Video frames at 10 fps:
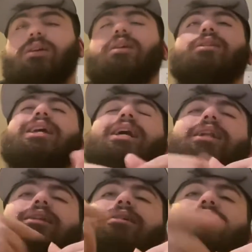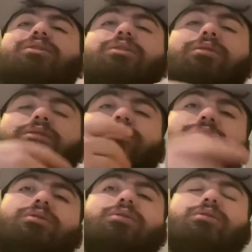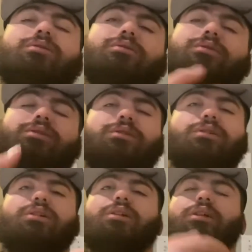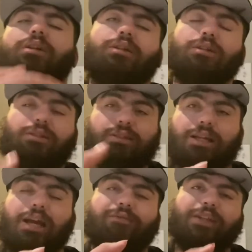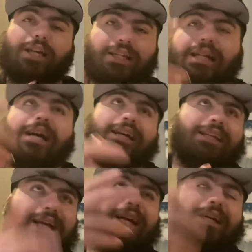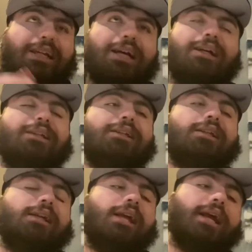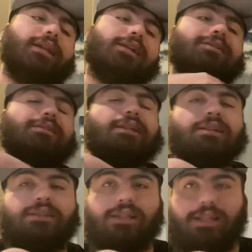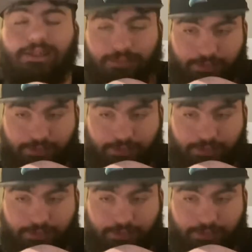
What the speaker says: lot of the New York drill songs have that glah, glah, glah. And that's like